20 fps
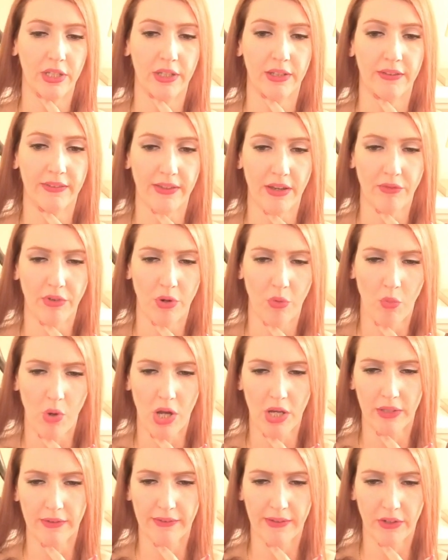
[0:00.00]
Seven of
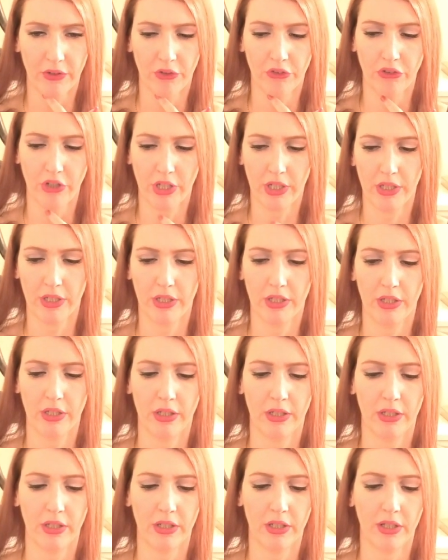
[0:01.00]
Wands energy,
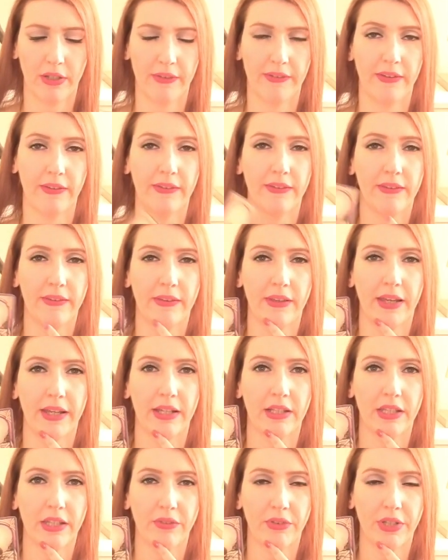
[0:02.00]
because this is
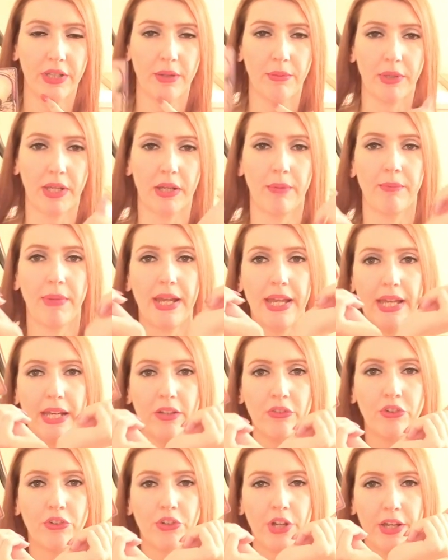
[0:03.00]
like leaving them like, my
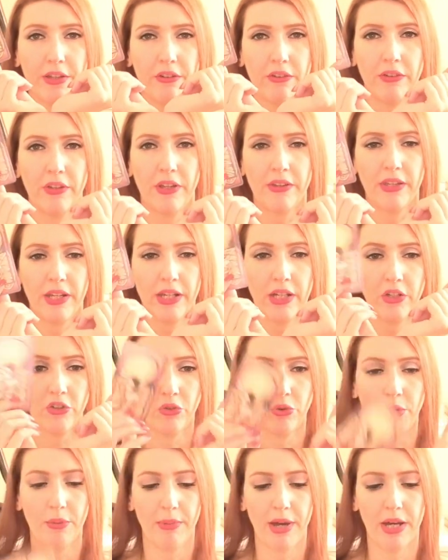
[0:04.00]
hands are tied, there's nothing I can
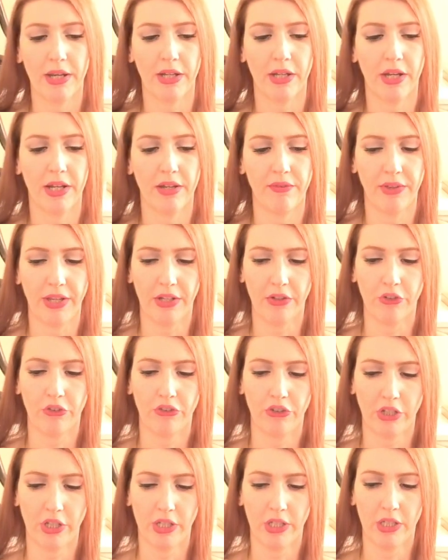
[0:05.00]
do about it kind of
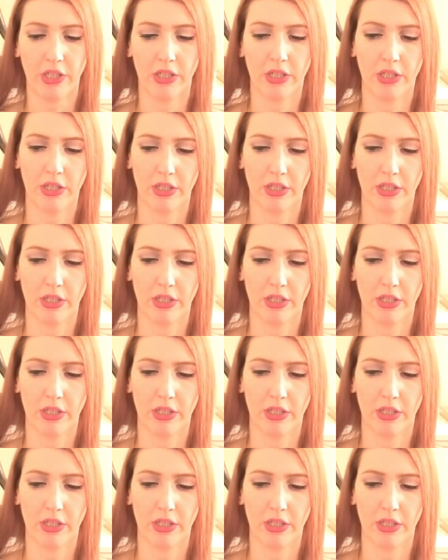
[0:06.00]
energy.